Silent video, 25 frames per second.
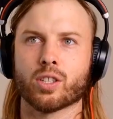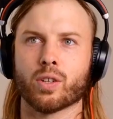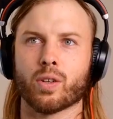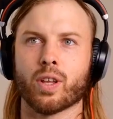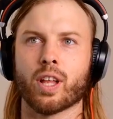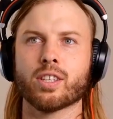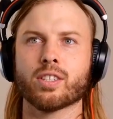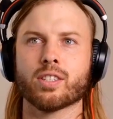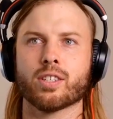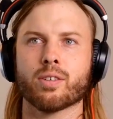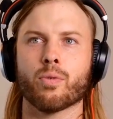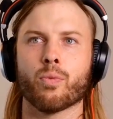So
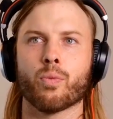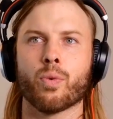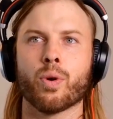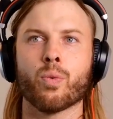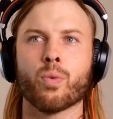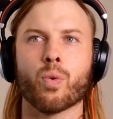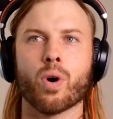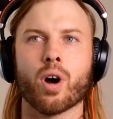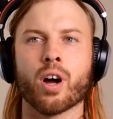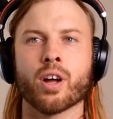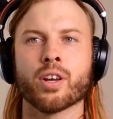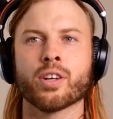let's
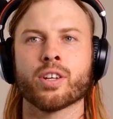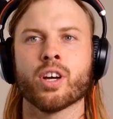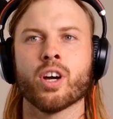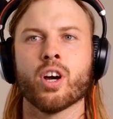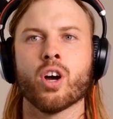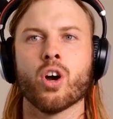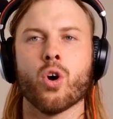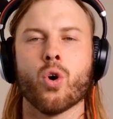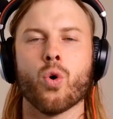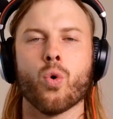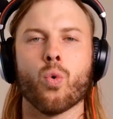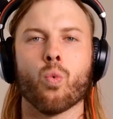rewind.
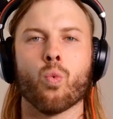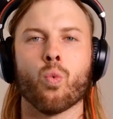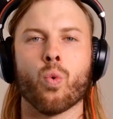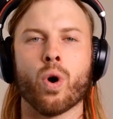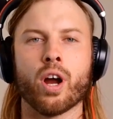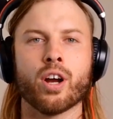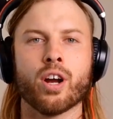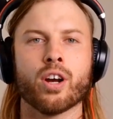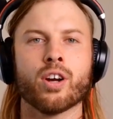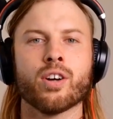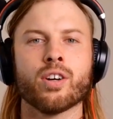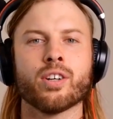
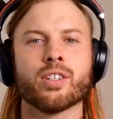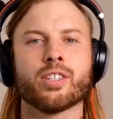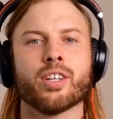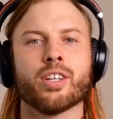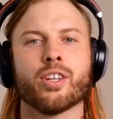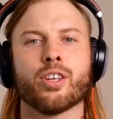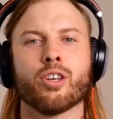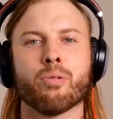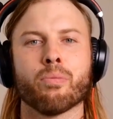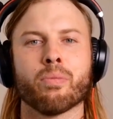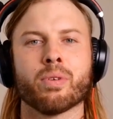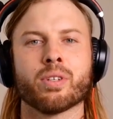Where did
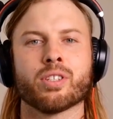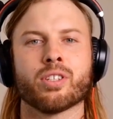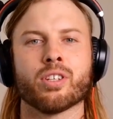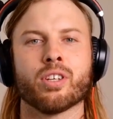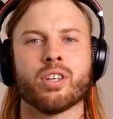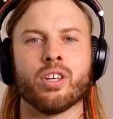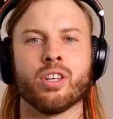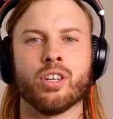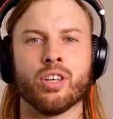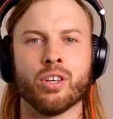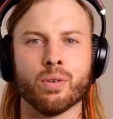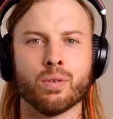humans
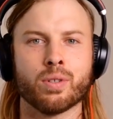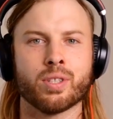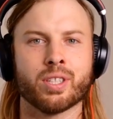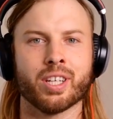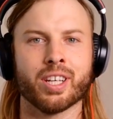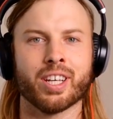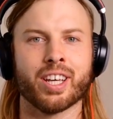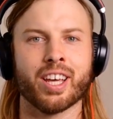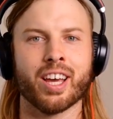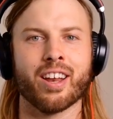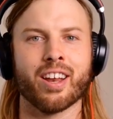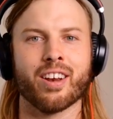used to
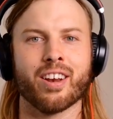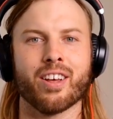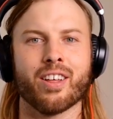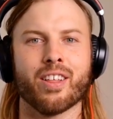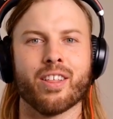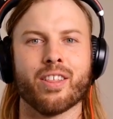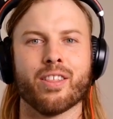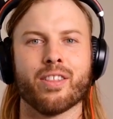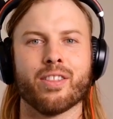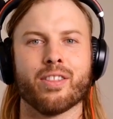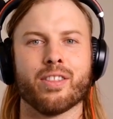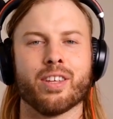get
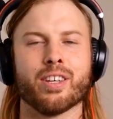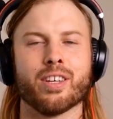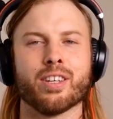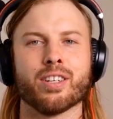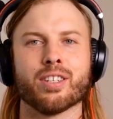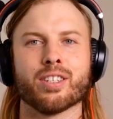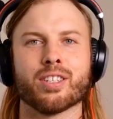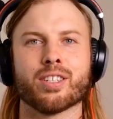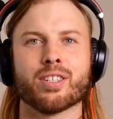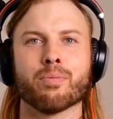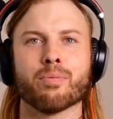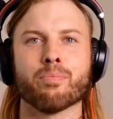
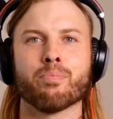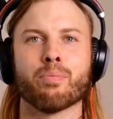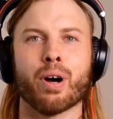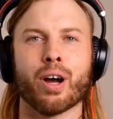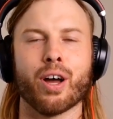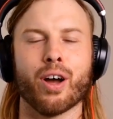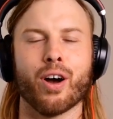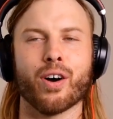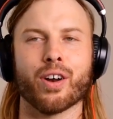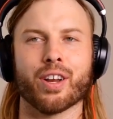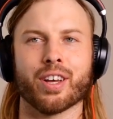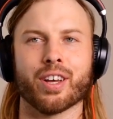these
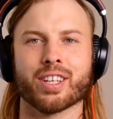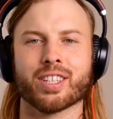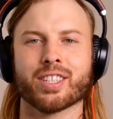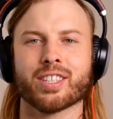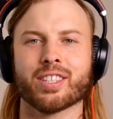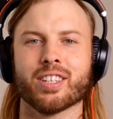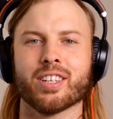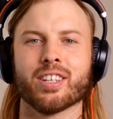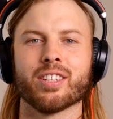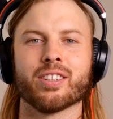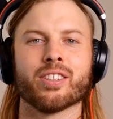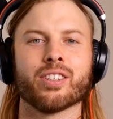biotics
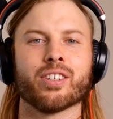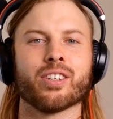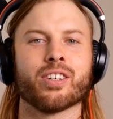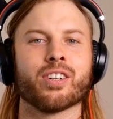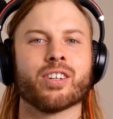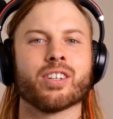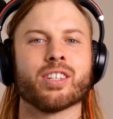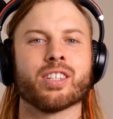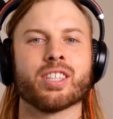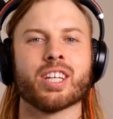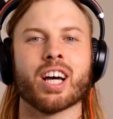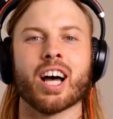in
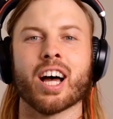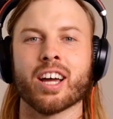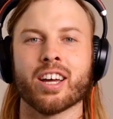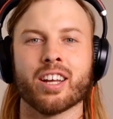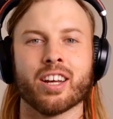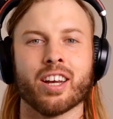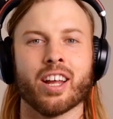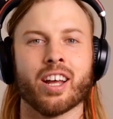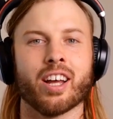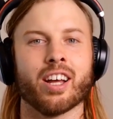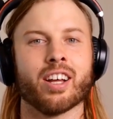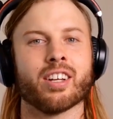their diet
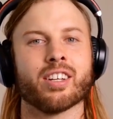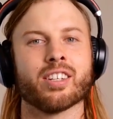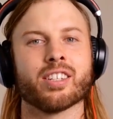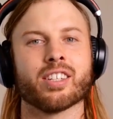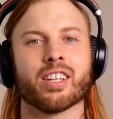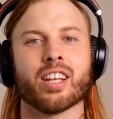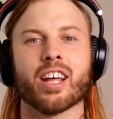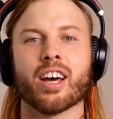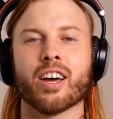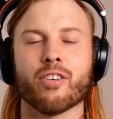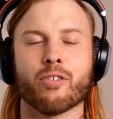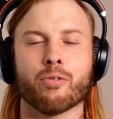and
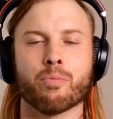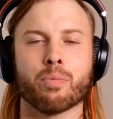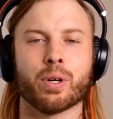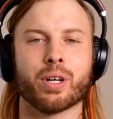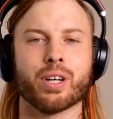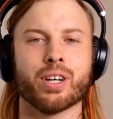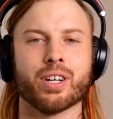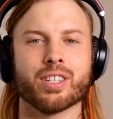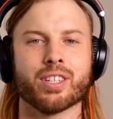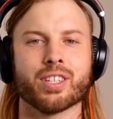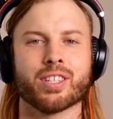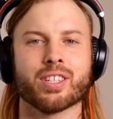life?
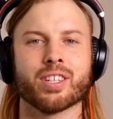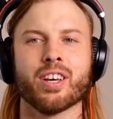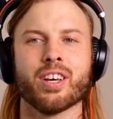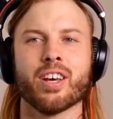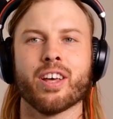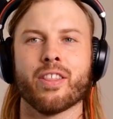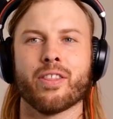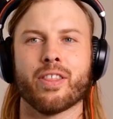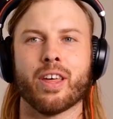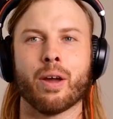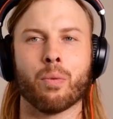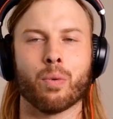Because
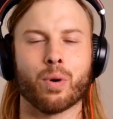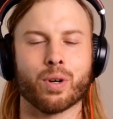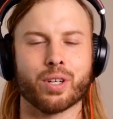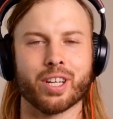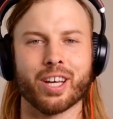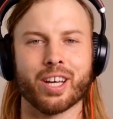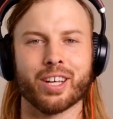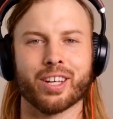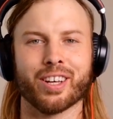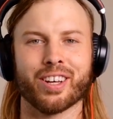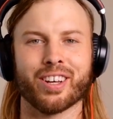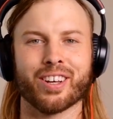they weren't
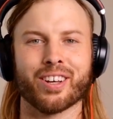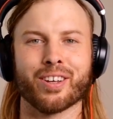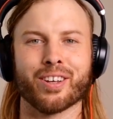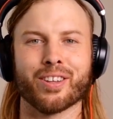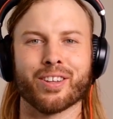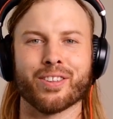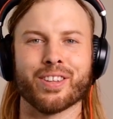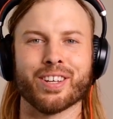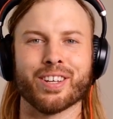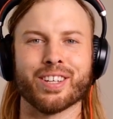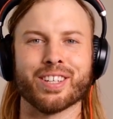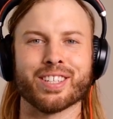taking
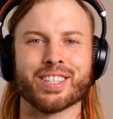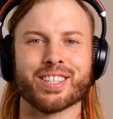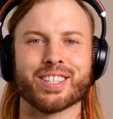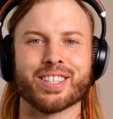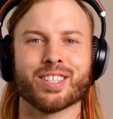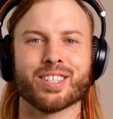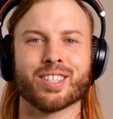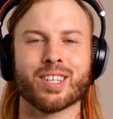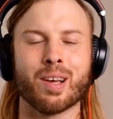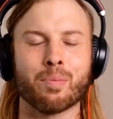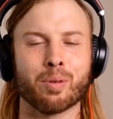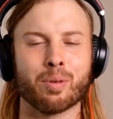these
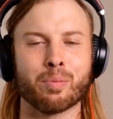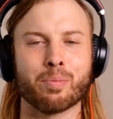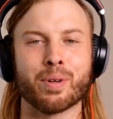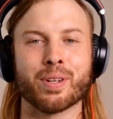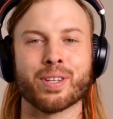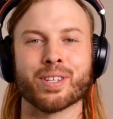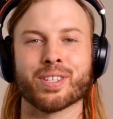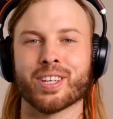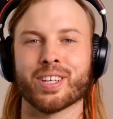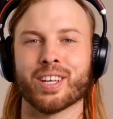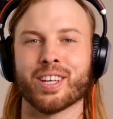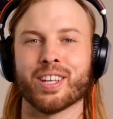
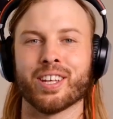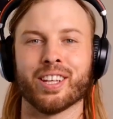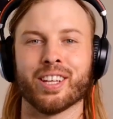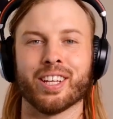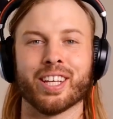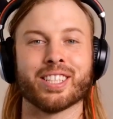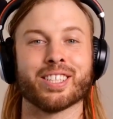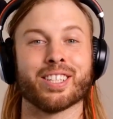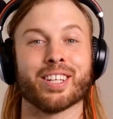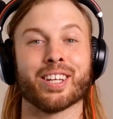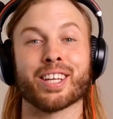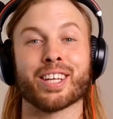supplements, at
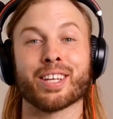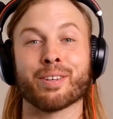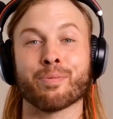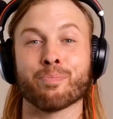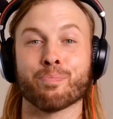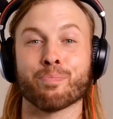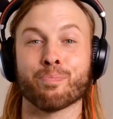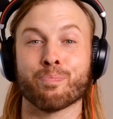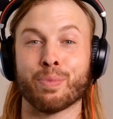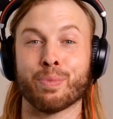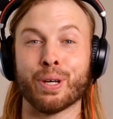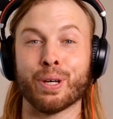least in
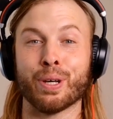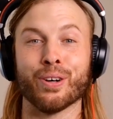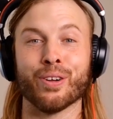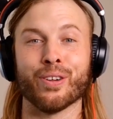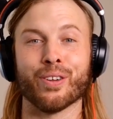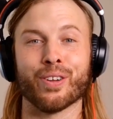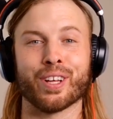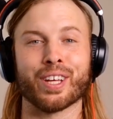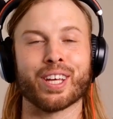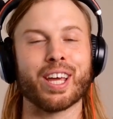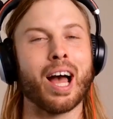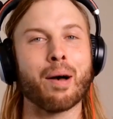
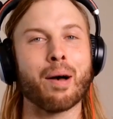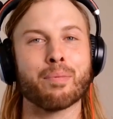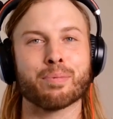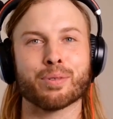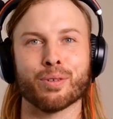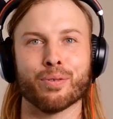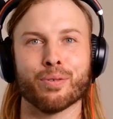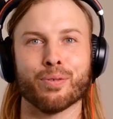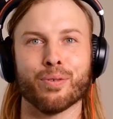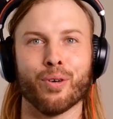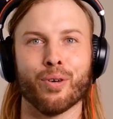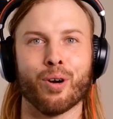pill and
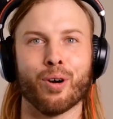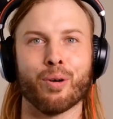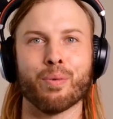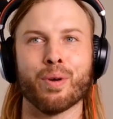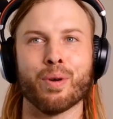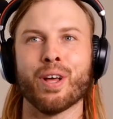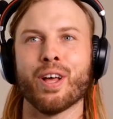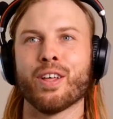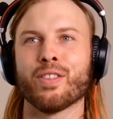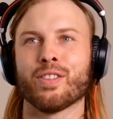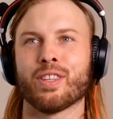capsule form.